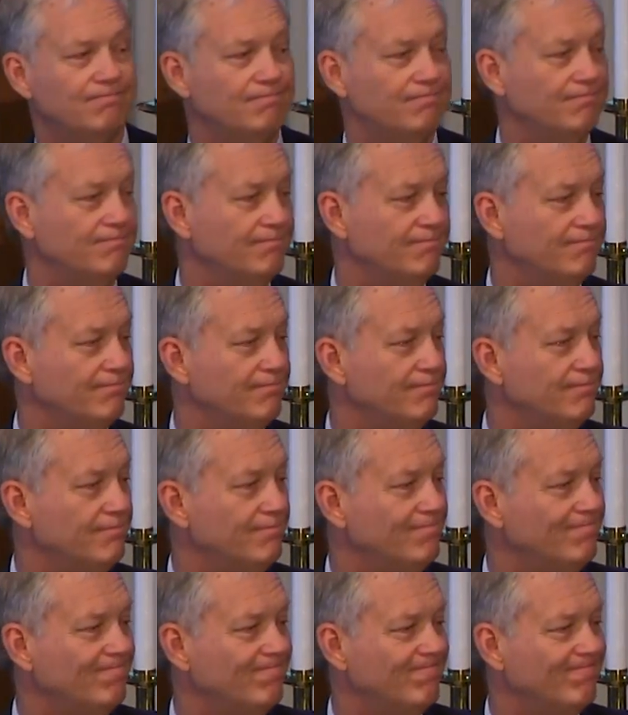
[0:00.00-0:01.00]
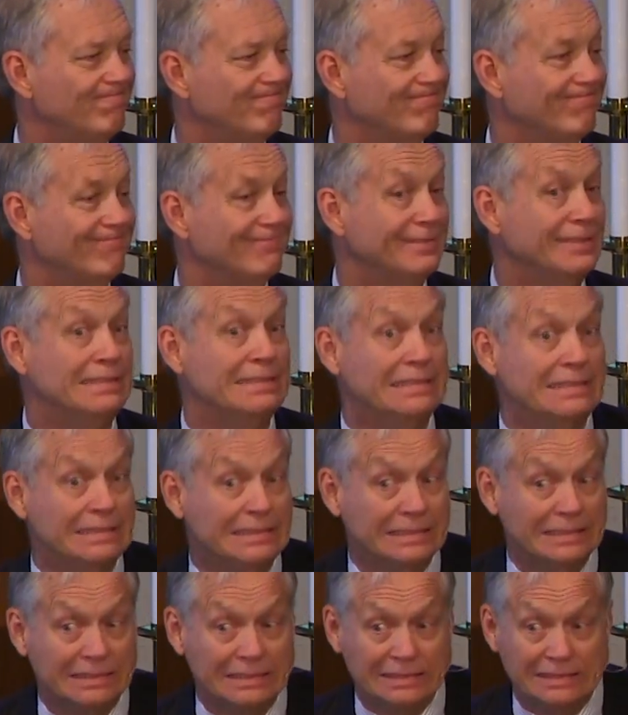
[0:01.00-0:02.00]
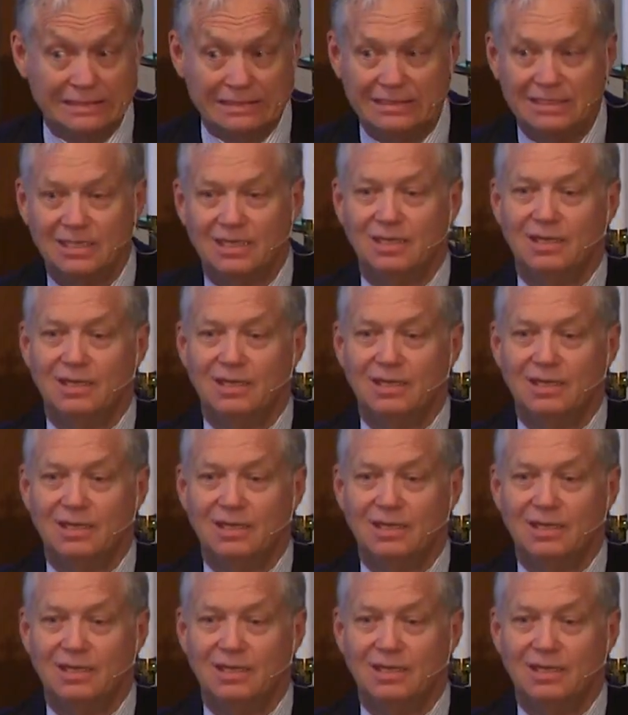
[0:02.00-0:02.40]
Nothing is said.